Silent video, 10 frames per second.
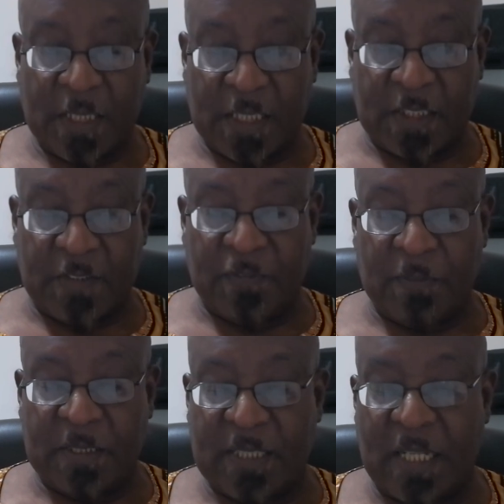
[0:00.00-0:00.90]
just
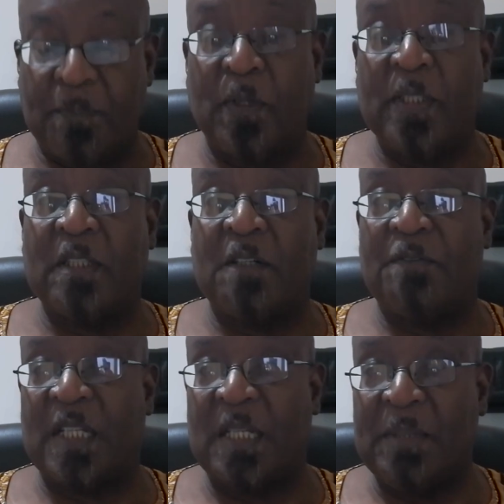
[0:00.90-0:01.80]
from the standpoint
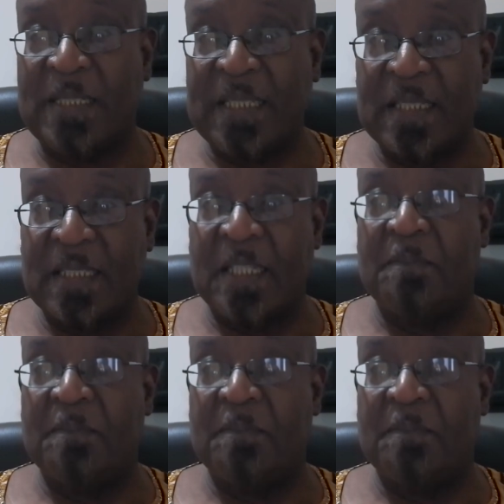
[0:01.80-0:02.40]
of imitating